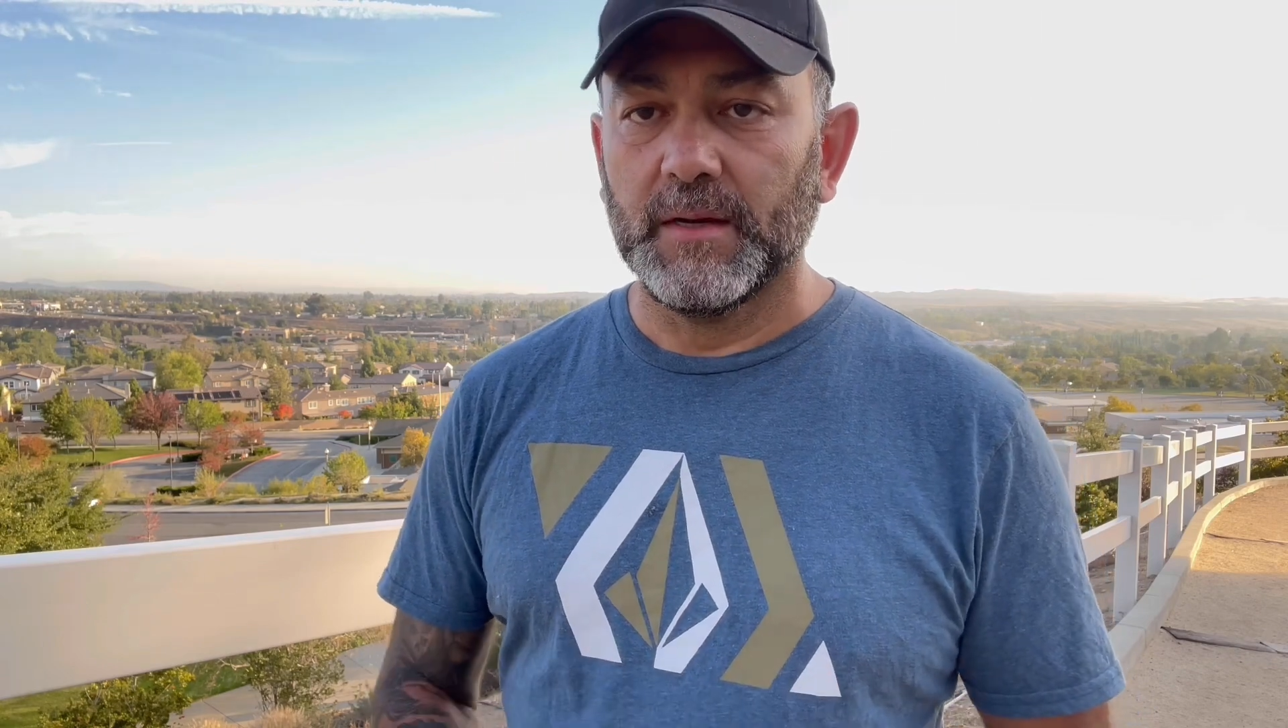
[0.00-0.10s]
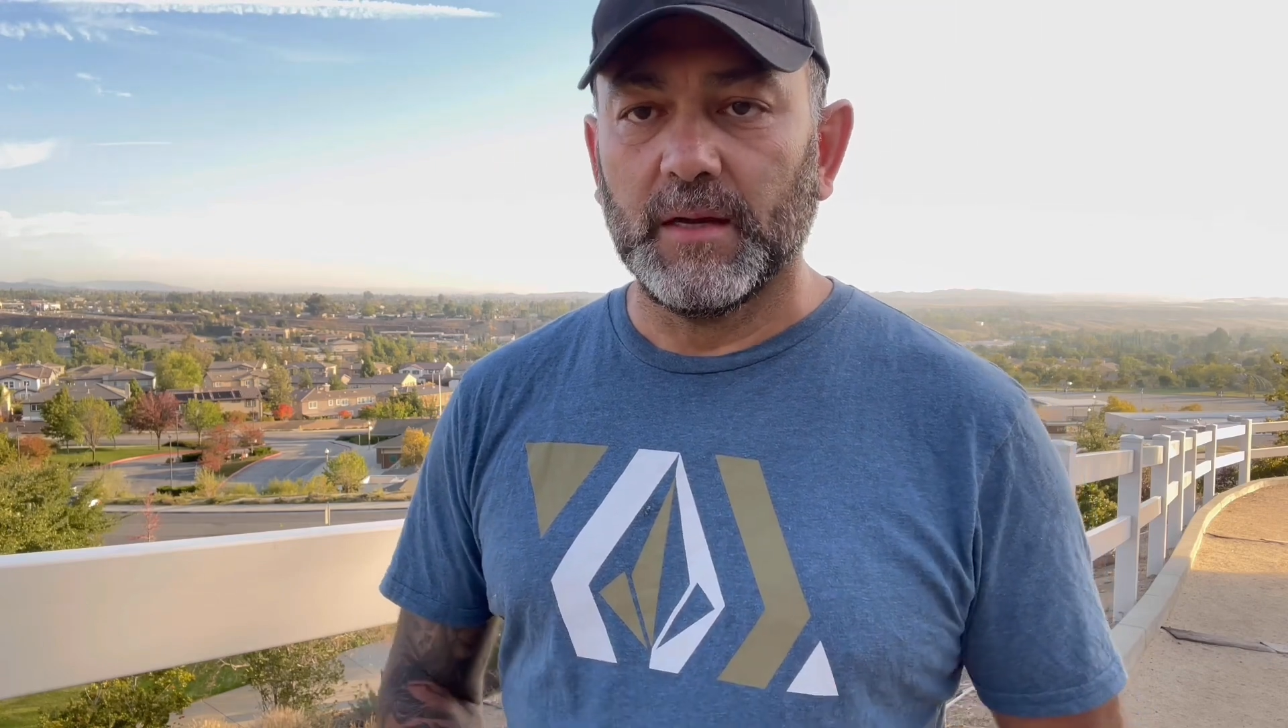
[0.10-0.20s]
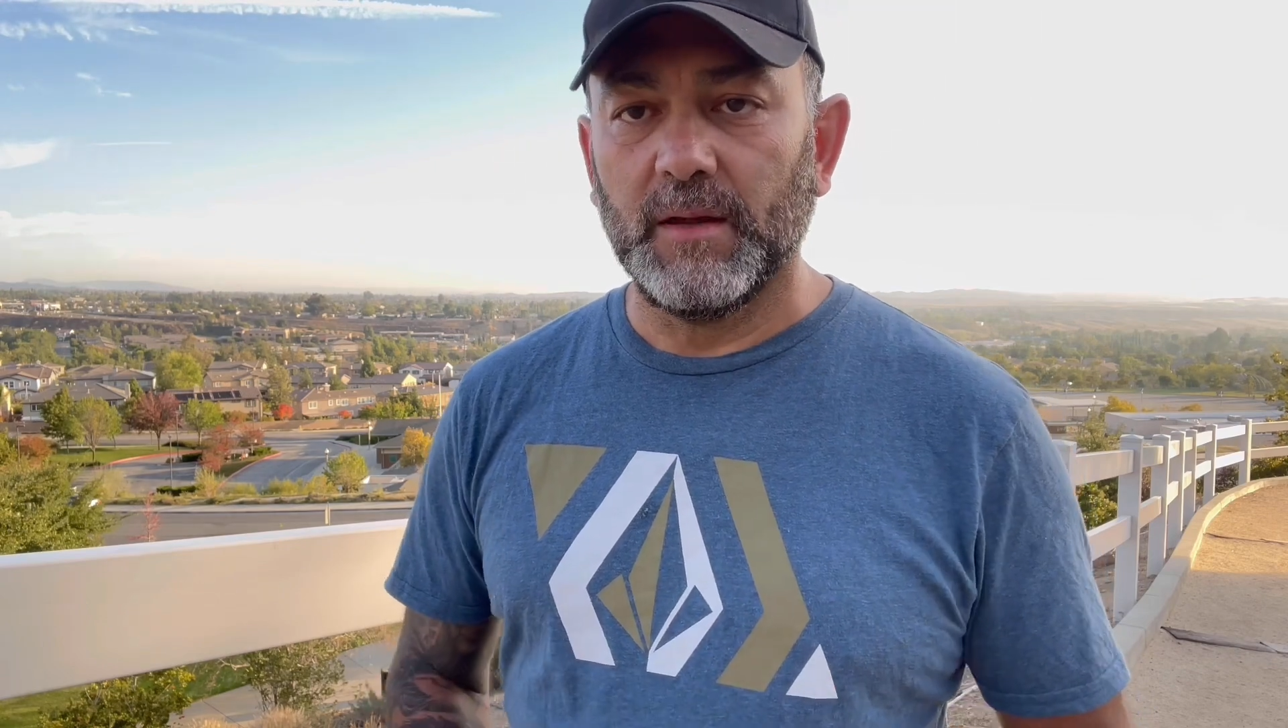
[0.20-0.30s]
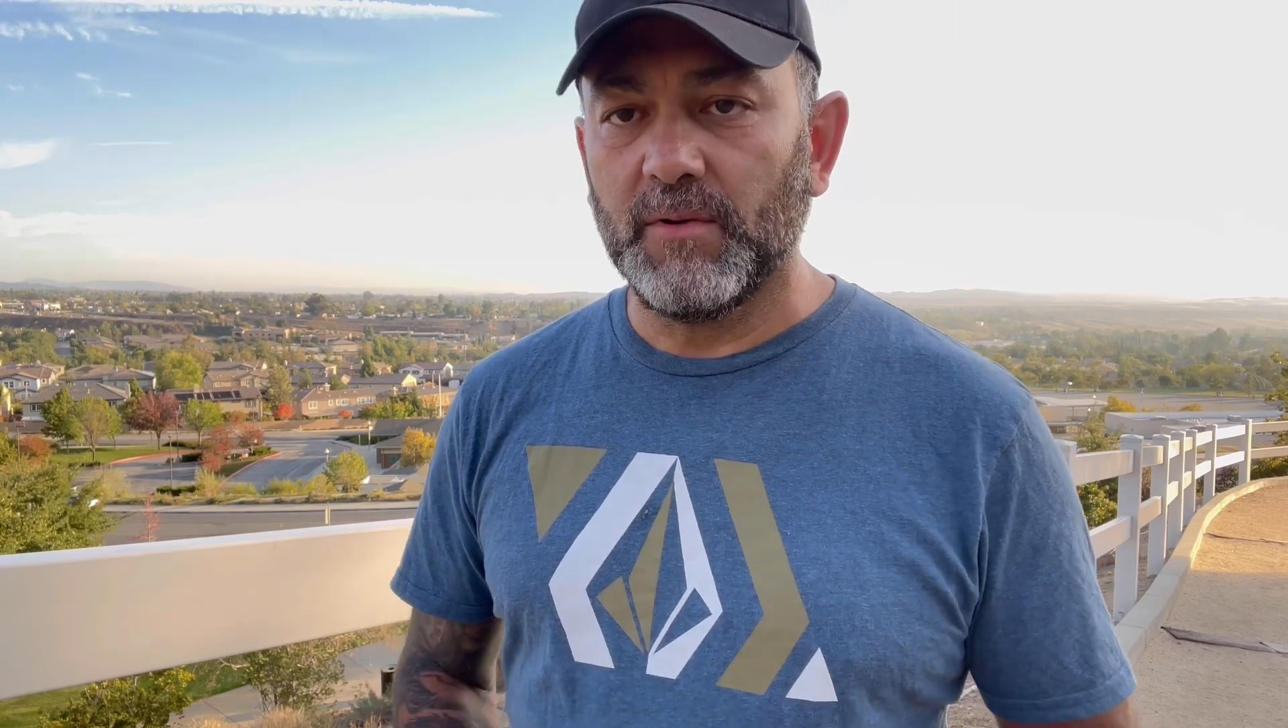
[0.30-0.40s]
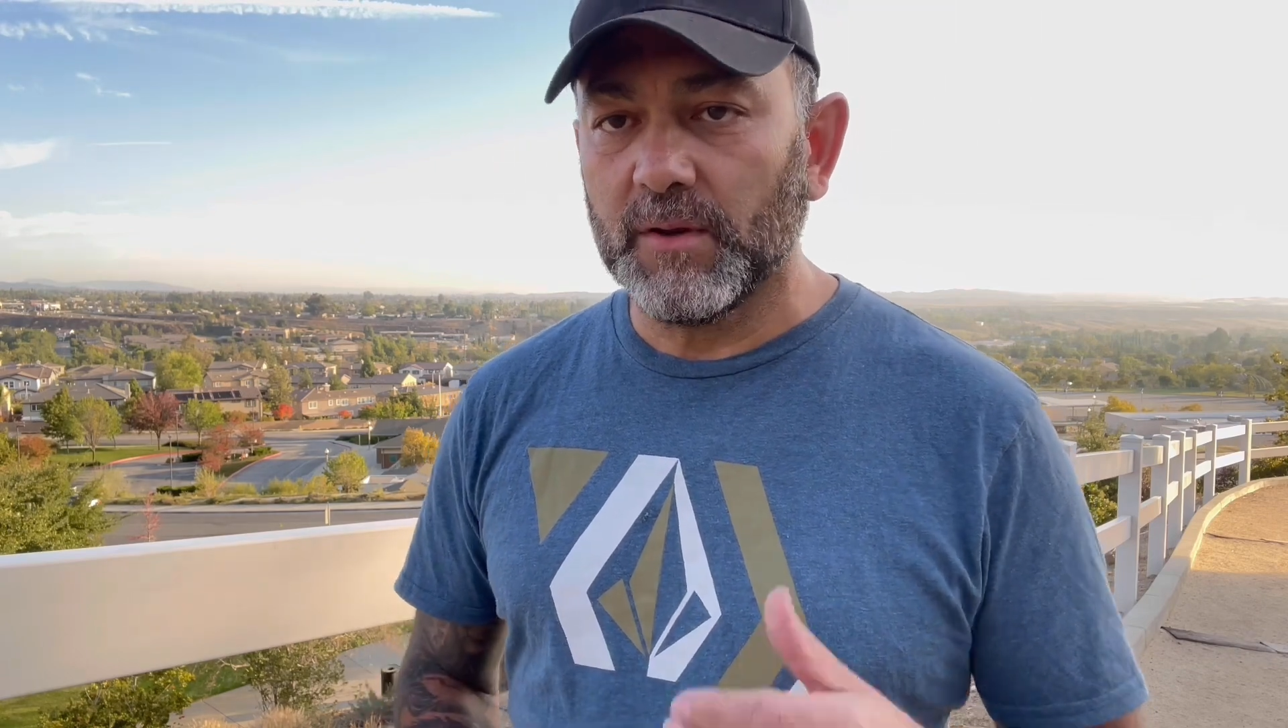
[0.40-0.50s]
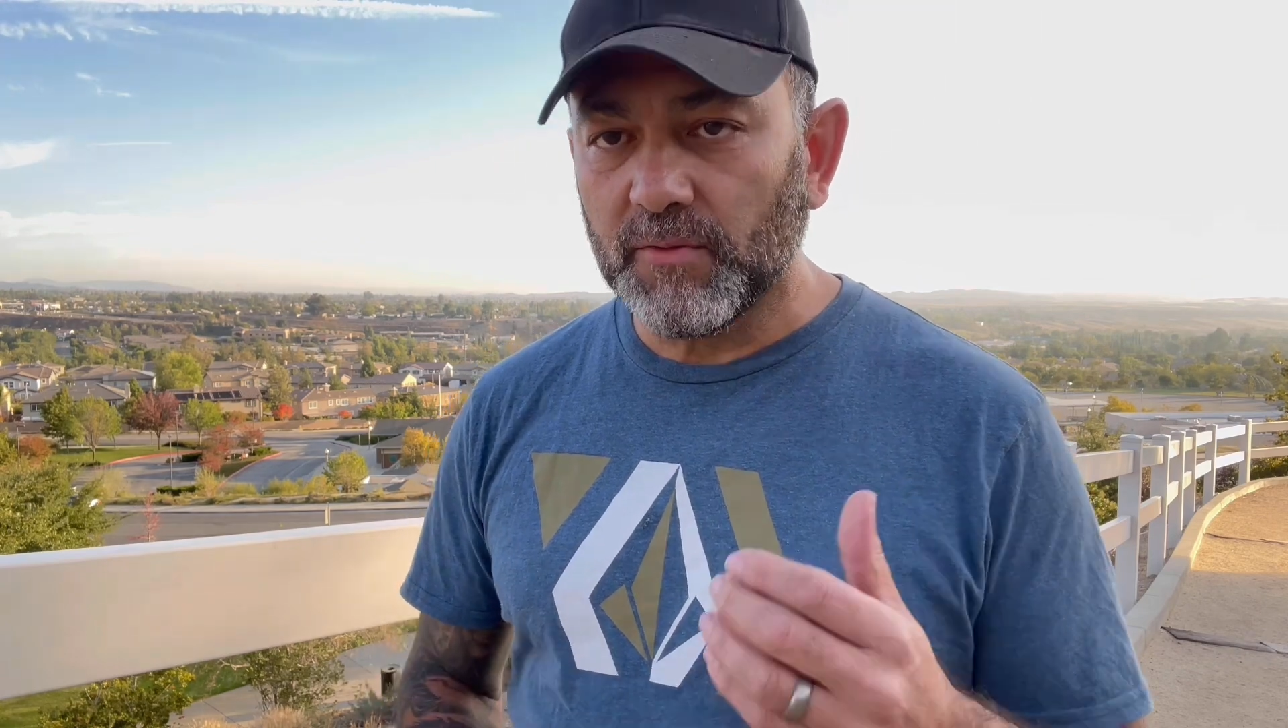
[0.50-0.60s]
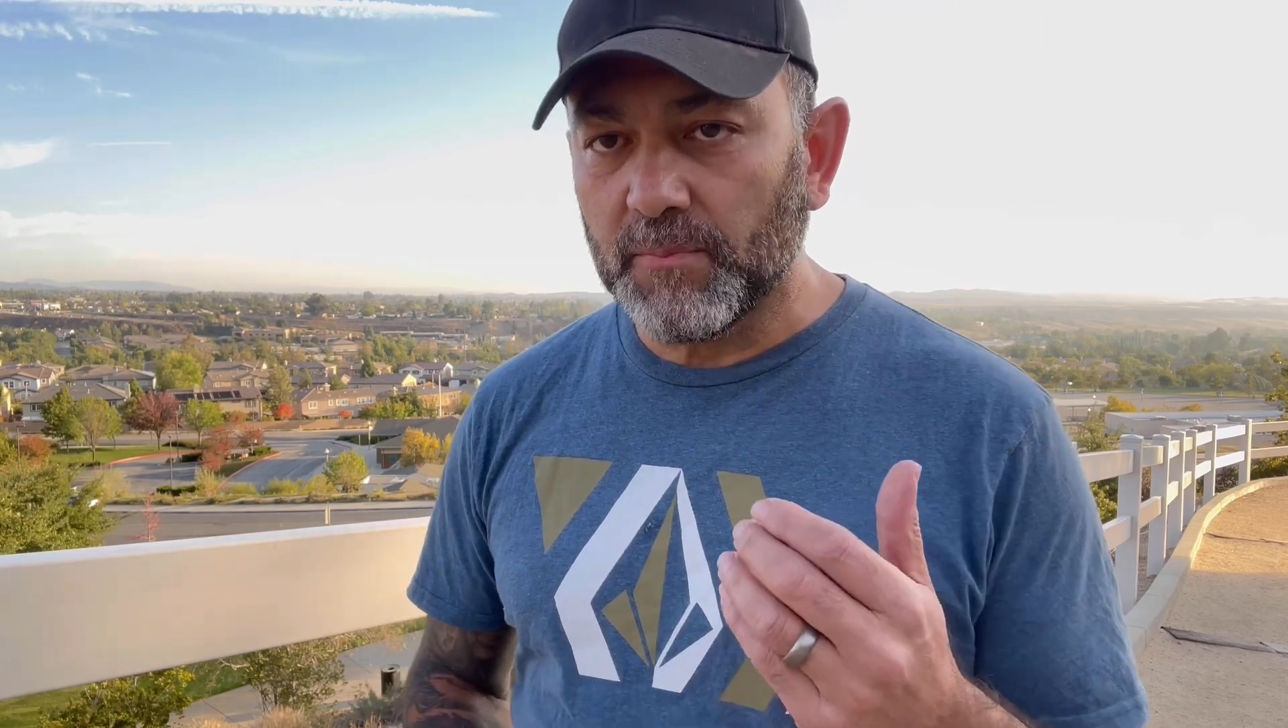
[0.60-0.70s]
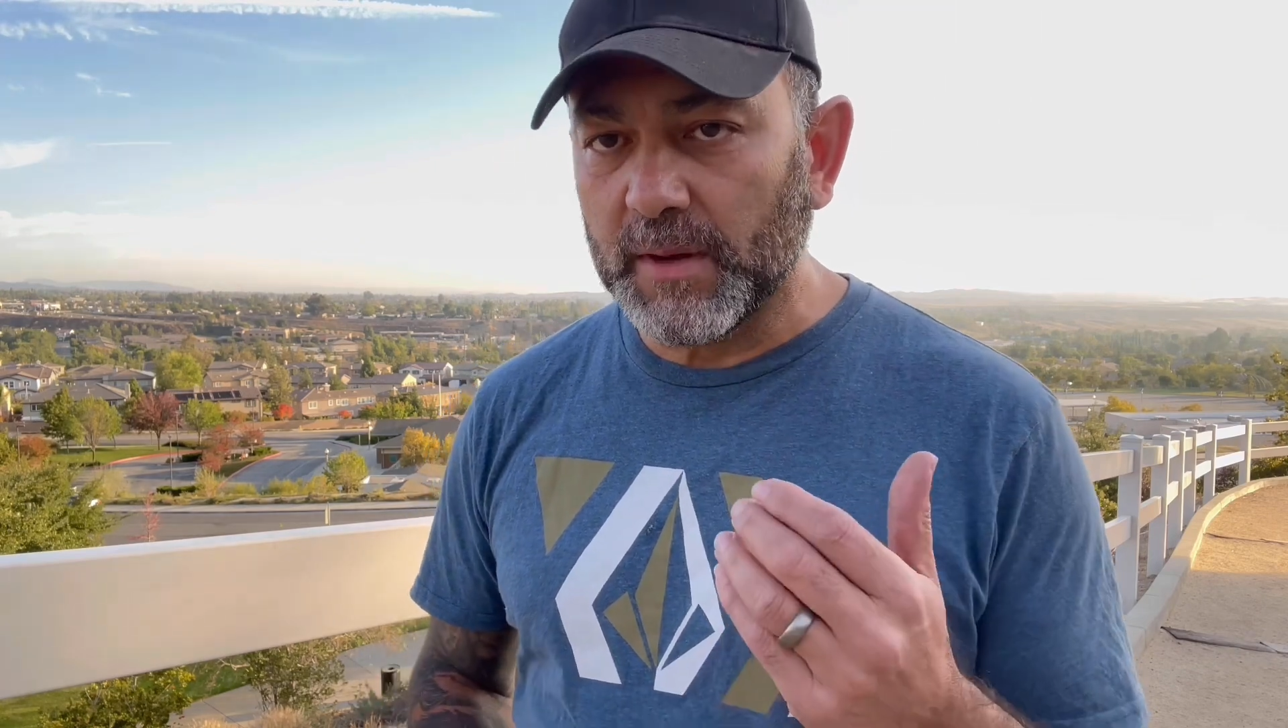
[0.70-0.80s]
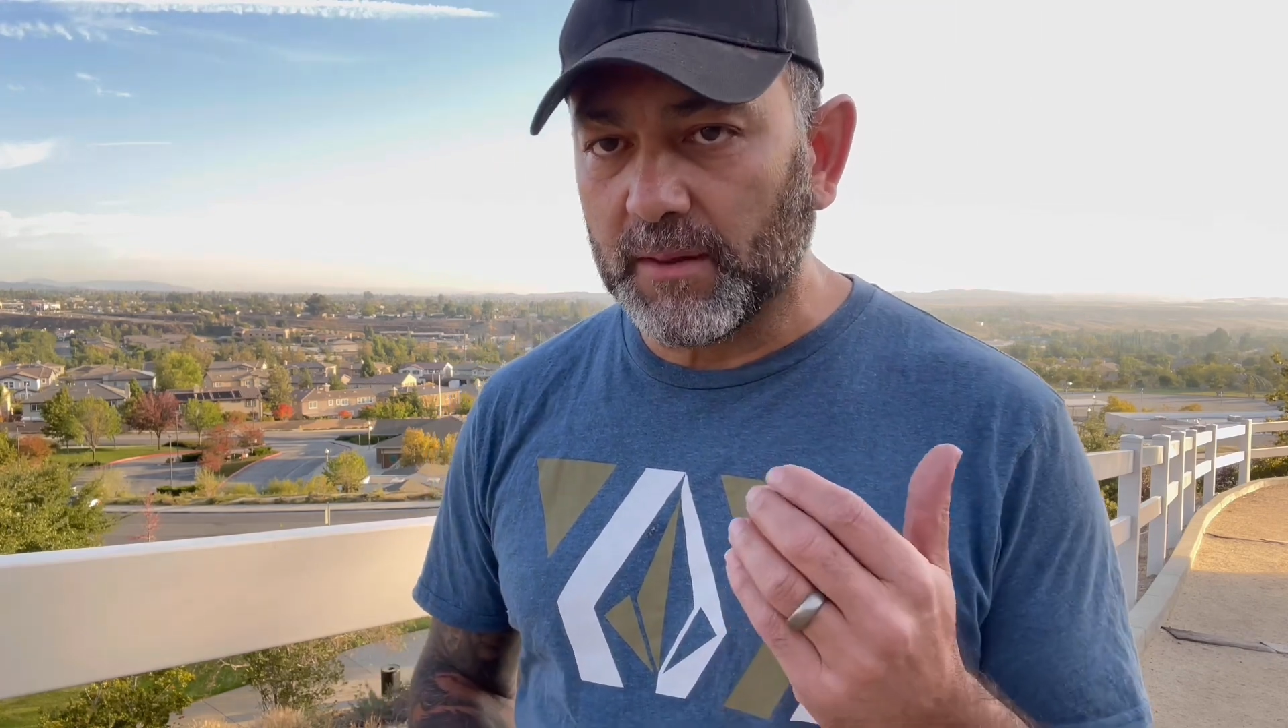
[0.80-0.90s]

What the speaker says: Even if you pay